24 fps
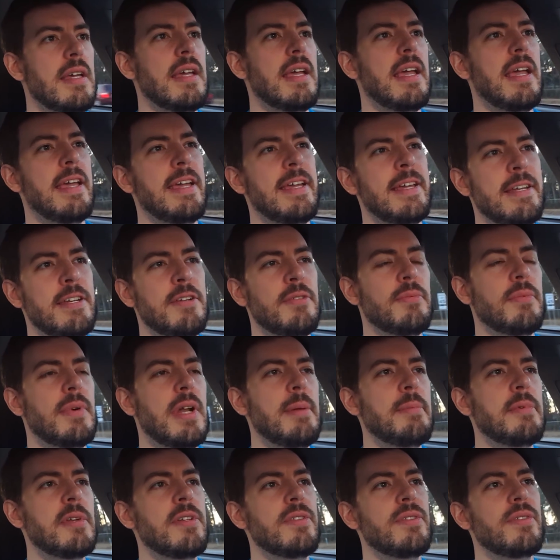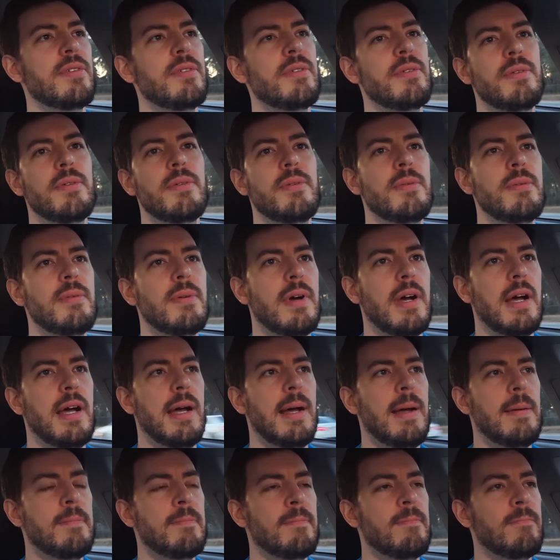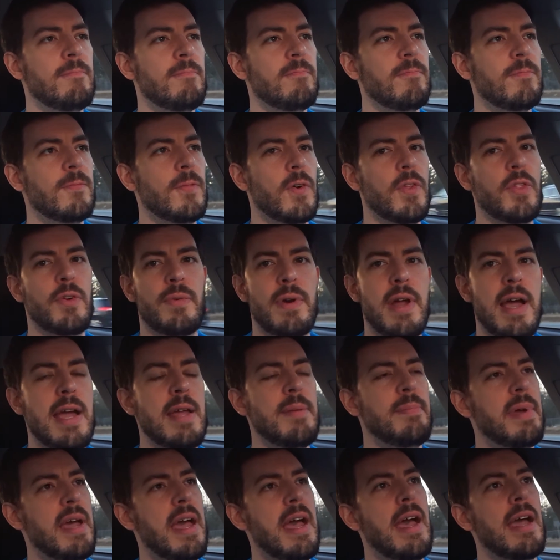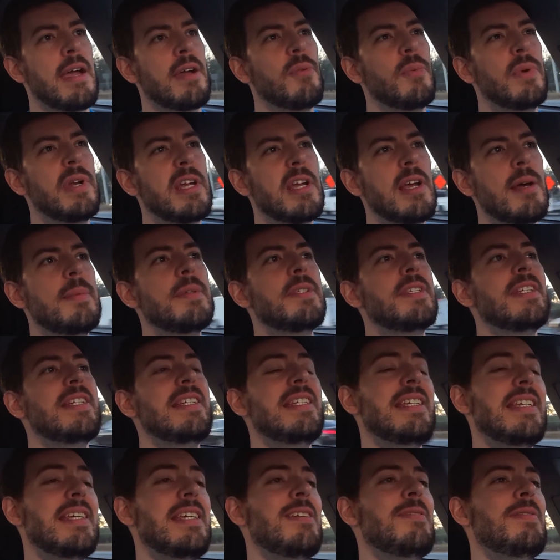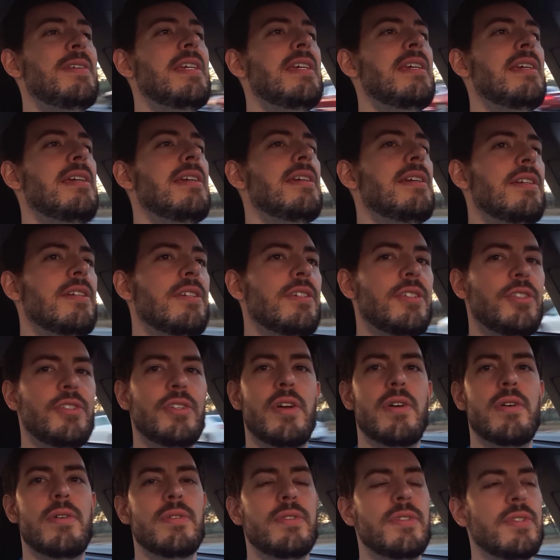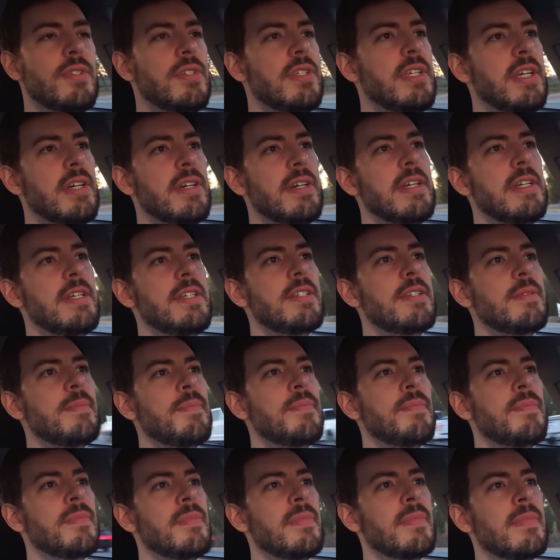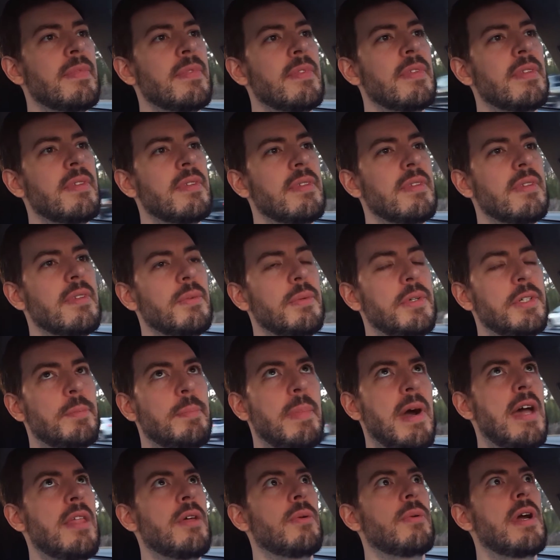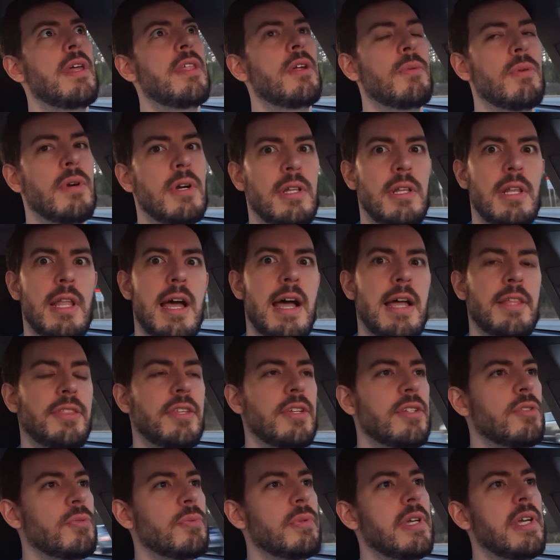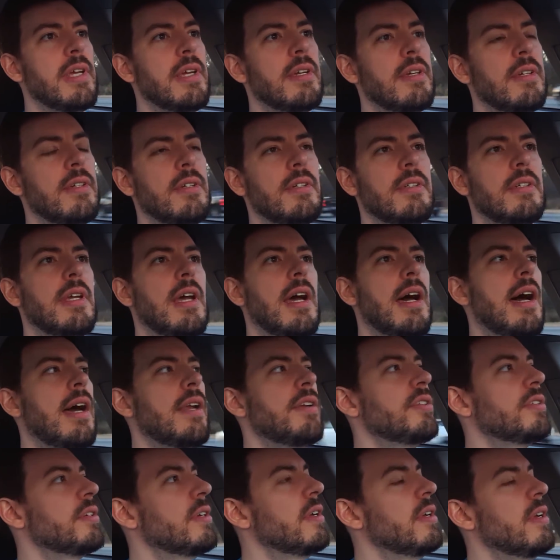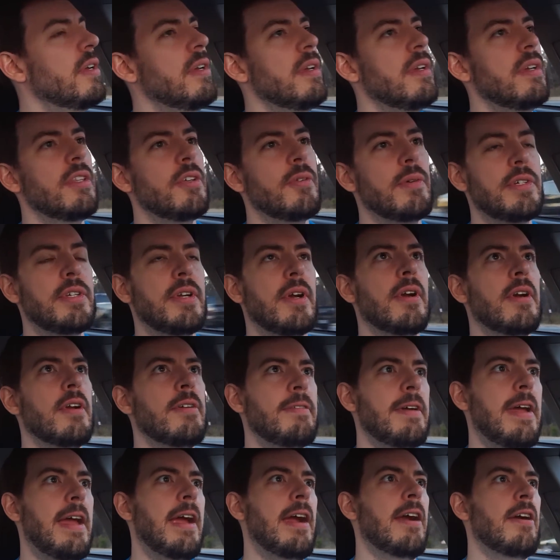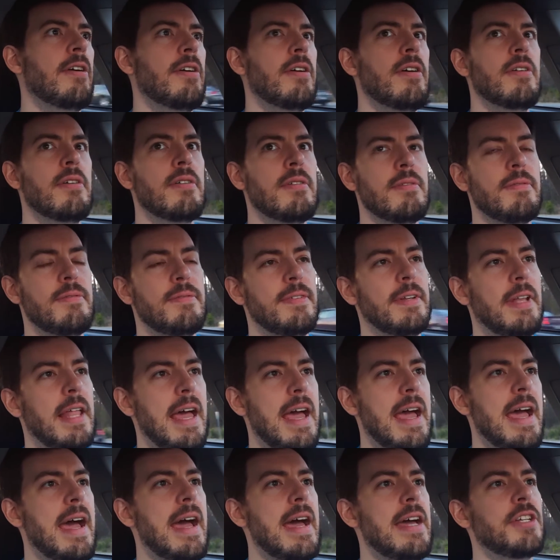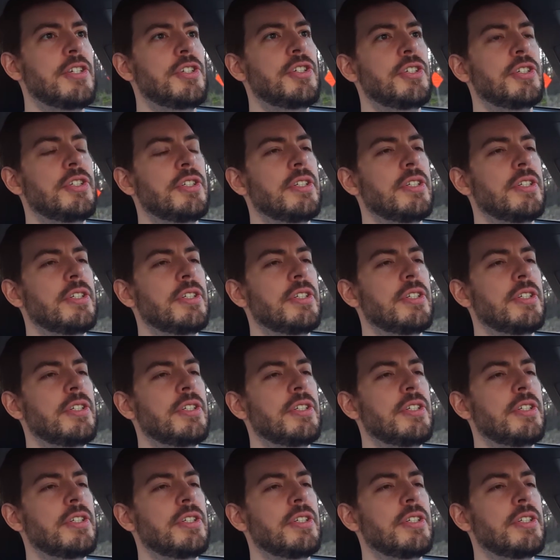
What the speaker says: And what I'm going to do for the ride back when it comes to TV shows and series, which, by the way, there were a lot this week. Good gosh. The return of Arrow, Flash,